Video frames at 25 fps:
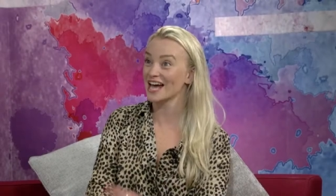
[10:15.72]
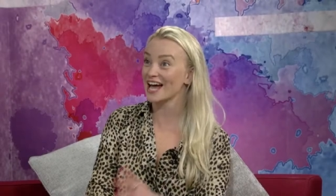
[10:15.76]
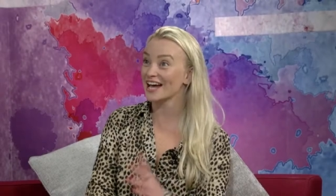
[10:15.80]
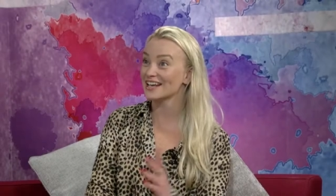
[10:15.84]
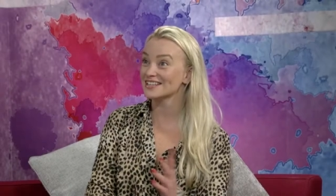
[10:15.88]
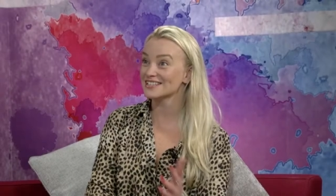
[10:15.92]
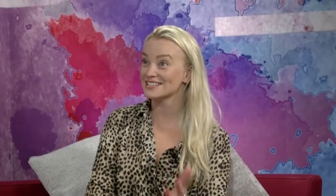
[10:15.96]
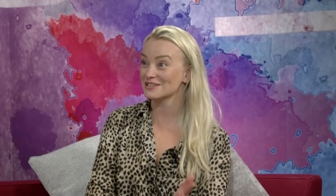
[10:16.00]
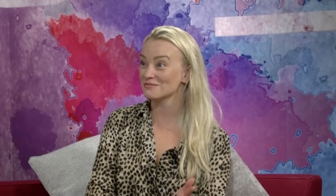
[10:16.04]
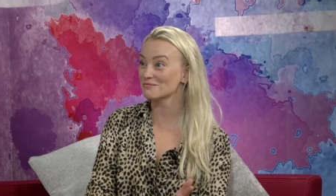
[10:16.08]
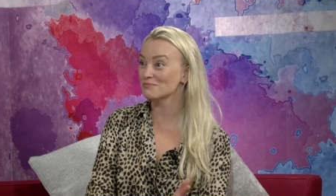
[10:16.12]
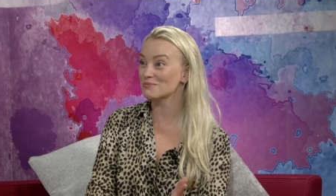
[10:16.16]

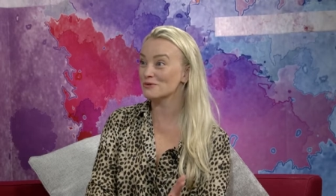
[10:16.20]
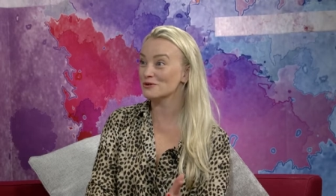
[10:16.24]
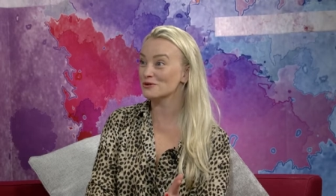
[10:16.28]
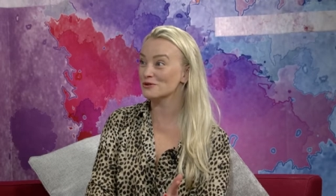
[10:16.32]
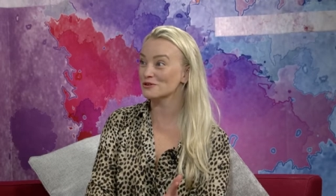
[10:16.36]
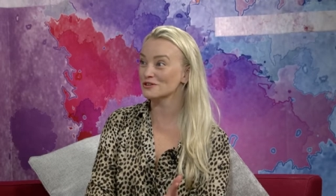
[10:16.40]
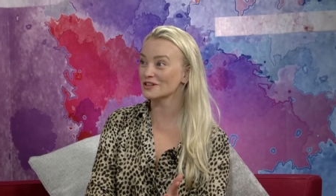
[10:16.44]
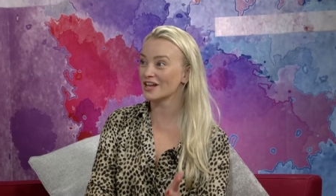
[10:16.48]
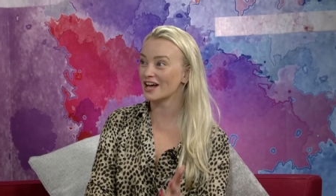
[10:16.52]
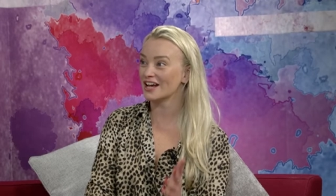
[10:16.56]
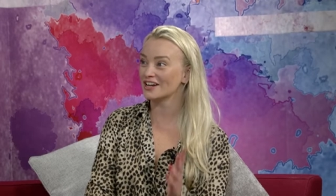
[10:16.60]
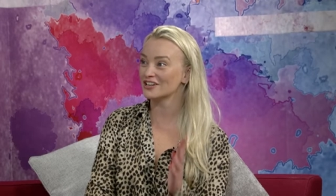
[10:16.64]

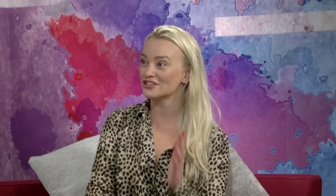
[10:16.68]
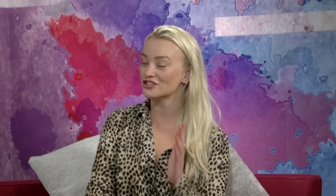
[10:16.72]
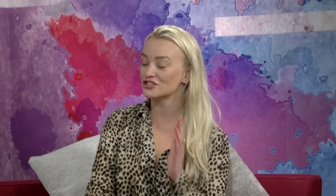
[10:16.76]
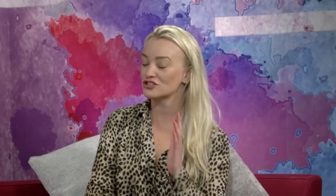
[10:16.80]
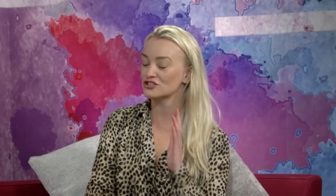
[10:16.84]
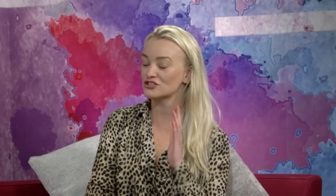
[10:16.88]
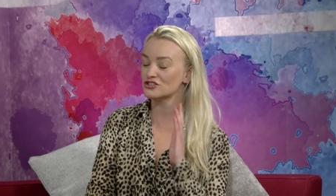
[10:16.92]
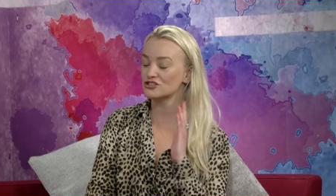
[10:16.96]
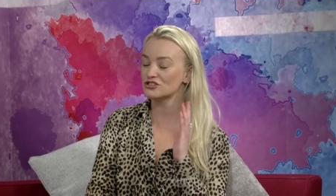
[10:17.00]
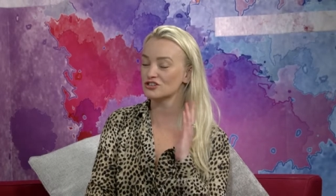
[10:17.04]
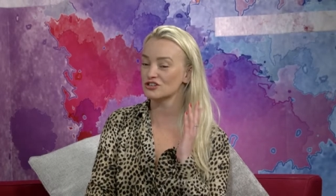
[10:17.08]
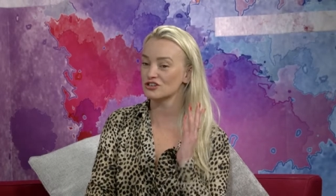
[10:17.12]
simple. And as
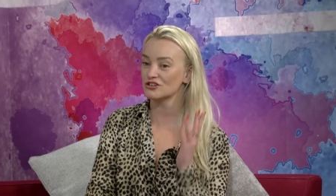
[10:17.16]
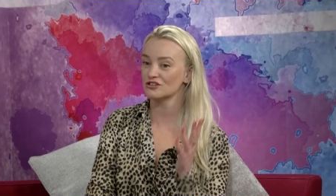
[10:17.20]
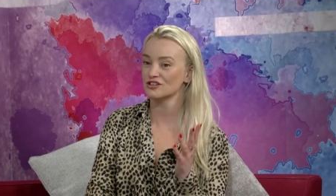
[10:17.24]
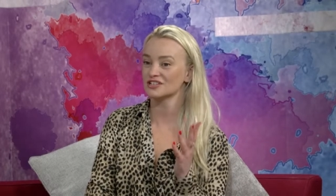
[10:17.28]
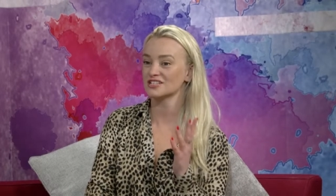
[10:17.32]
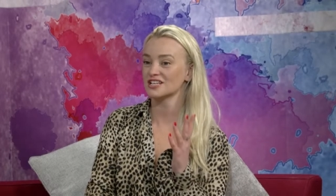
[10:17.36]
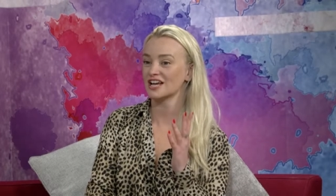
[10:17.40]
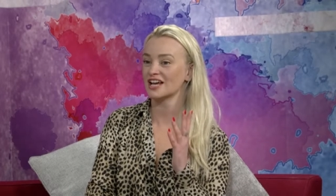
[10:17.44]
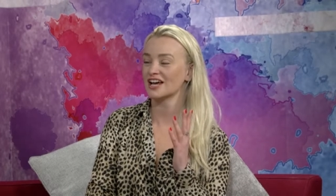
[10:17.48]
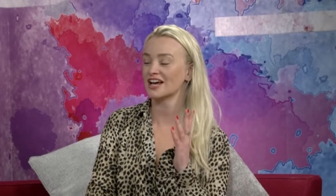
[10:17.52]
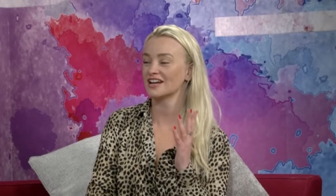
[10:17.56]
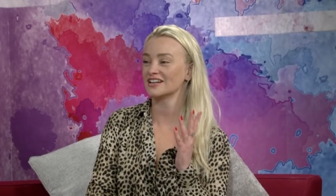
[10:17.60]
soon as
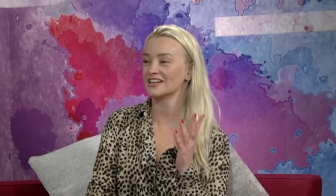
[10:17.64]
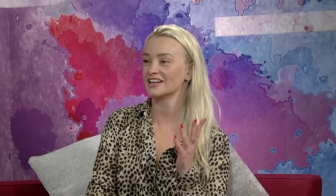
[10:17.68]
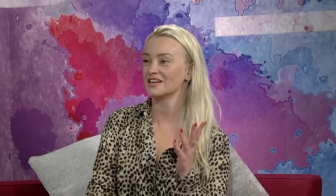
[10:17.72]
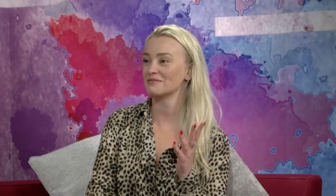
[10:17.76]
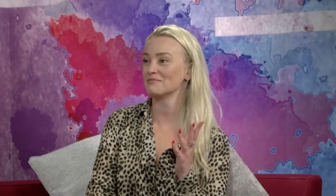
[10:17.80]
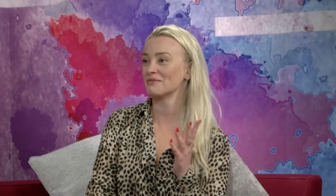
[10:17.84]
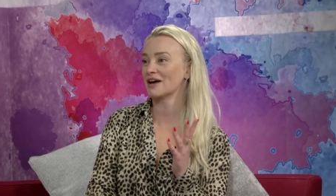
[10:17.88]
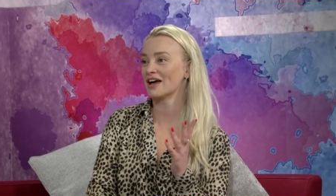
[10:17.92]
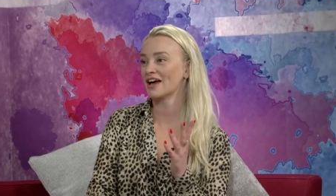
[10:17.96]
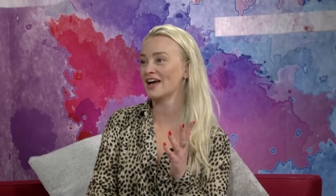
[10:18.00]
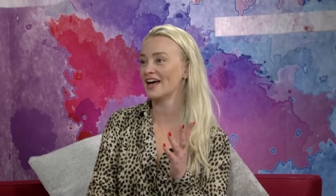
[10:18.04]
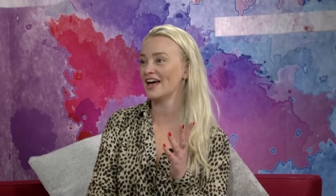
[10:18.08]
I had it in
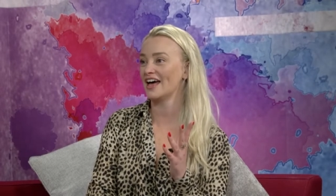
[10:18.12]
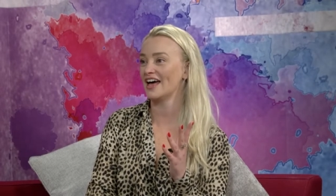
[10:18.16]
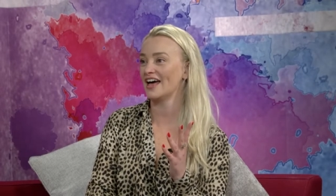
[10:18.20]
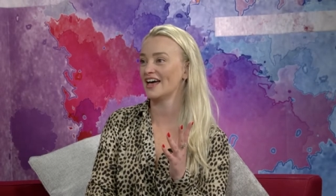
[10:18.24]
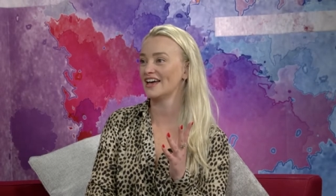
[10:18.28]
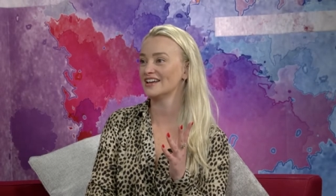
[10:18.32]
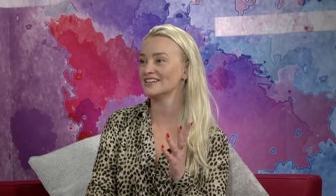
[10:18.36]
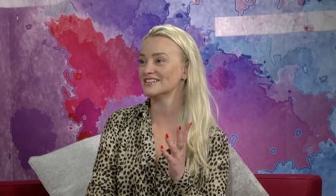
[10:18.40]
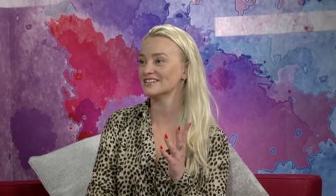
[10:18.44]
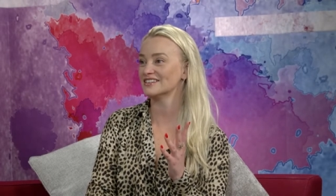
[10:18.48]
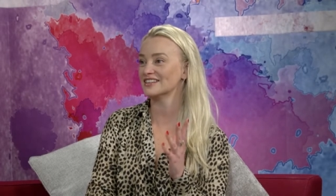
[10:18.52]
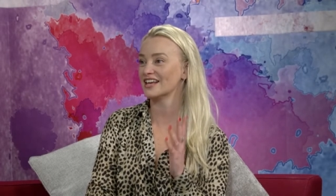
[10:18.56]
my
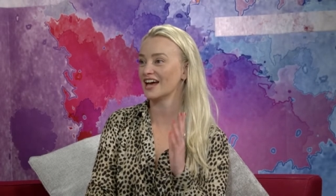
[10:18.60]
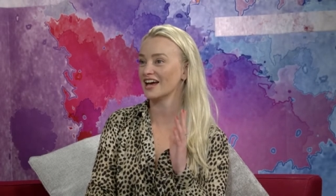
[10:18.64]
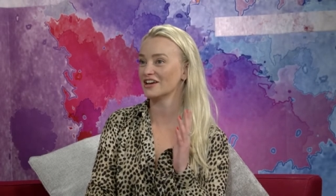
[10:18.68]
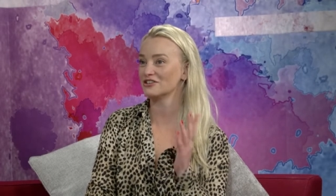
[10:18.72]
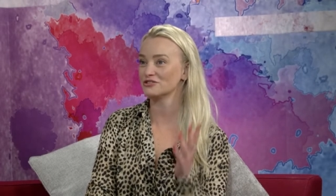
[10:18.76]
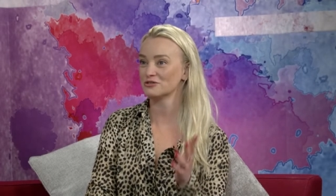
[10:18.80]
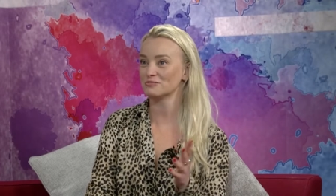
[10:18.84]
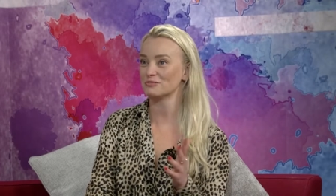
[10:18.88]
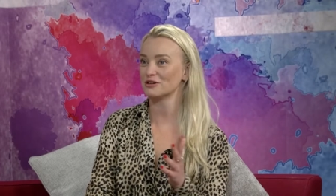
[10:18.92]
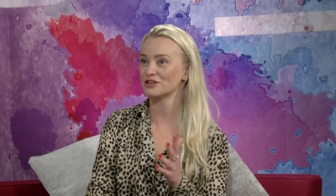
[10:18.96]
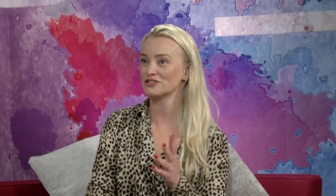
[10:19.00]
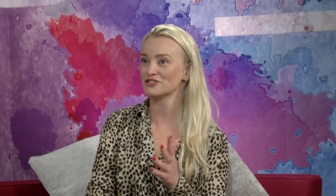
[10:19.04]
head that I
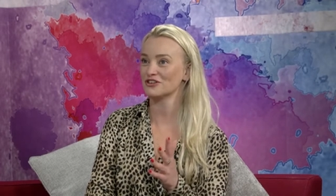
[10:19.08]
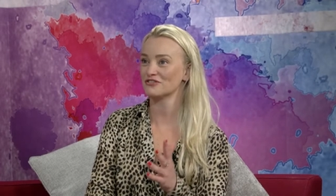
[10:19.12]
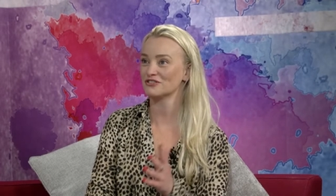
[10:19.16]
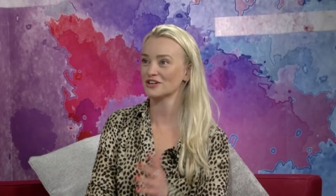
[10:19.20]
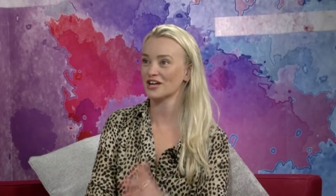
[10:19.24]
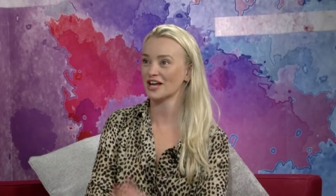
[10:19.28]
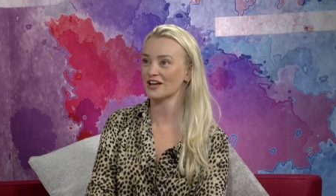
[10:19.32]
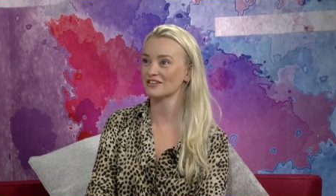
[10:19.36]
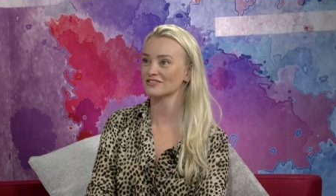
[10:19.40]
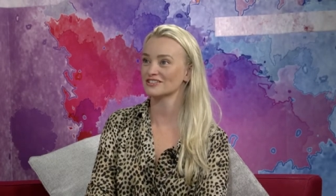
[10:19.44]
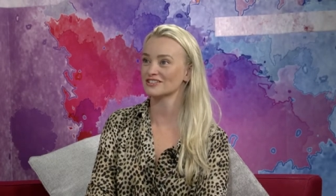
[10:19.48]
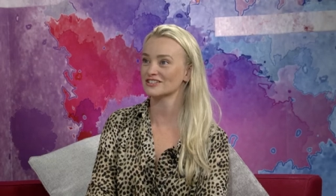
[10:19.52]
should be a travel
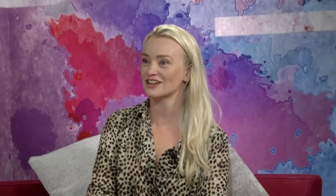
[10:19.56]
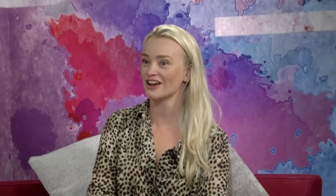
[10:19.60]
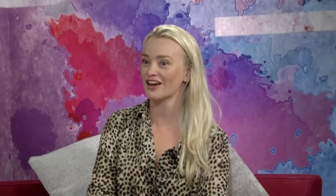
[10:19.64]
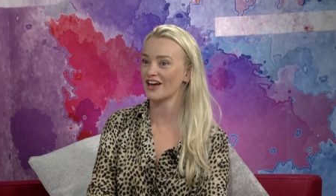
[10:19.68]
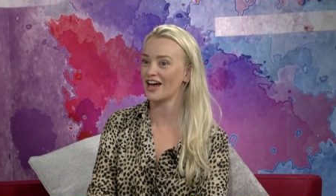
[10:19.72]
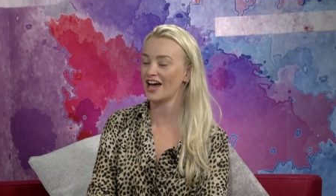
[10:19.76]
counsellor,